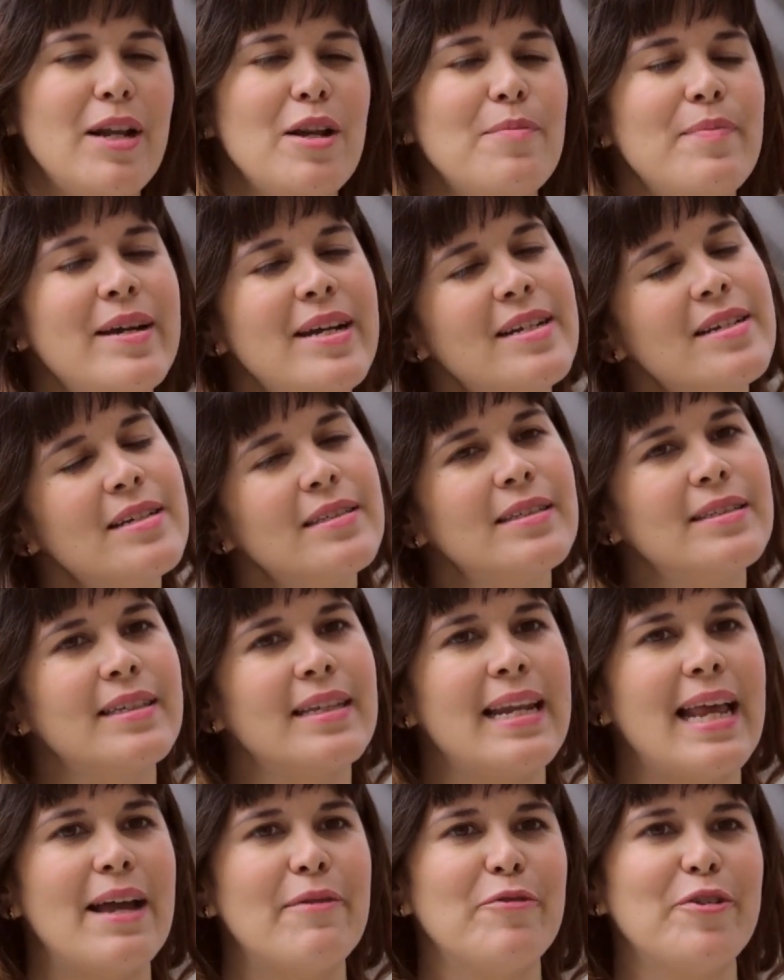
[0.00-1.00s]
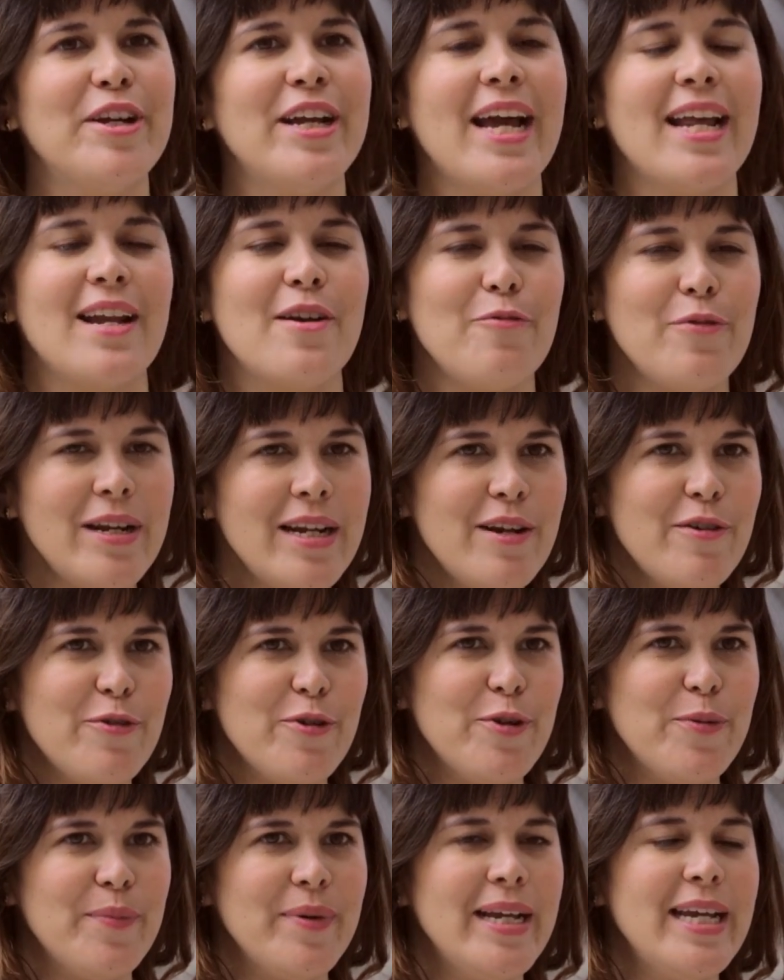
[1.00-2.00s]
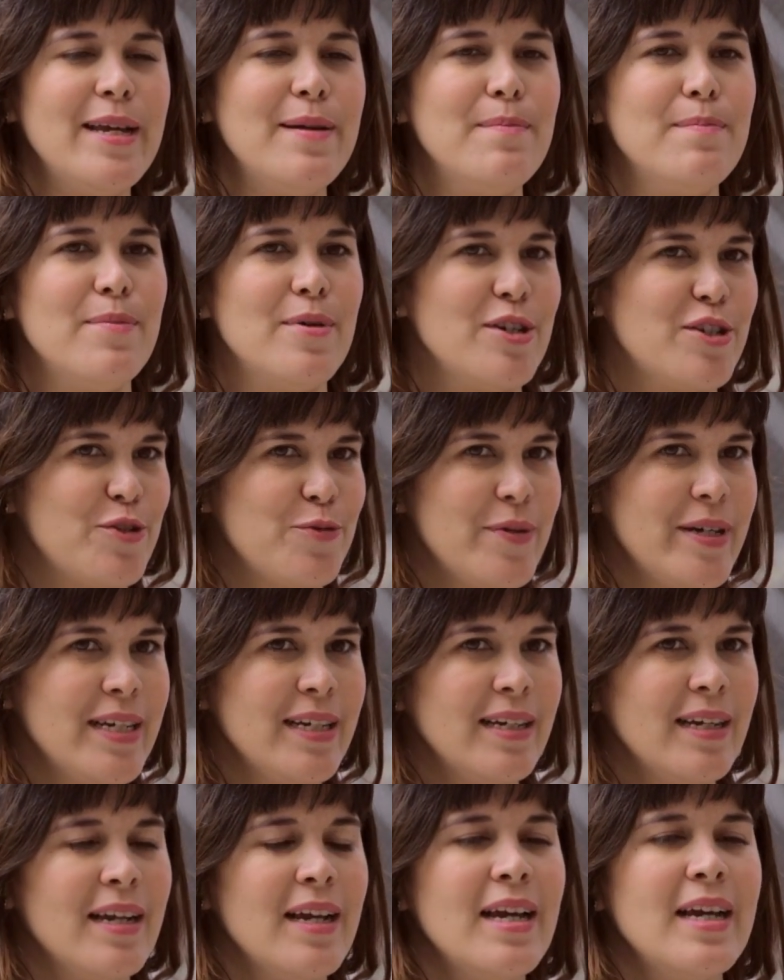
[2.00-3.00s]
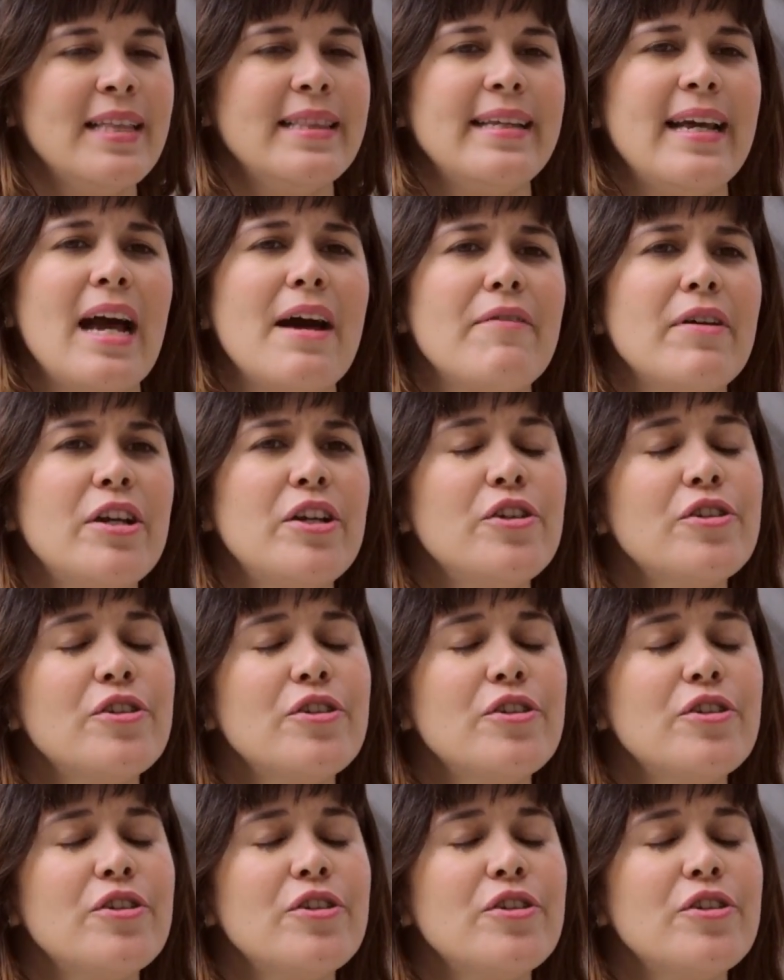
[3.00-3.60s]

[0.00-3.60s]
Mellow Pages is a library and a reading room in Bushwick. They have a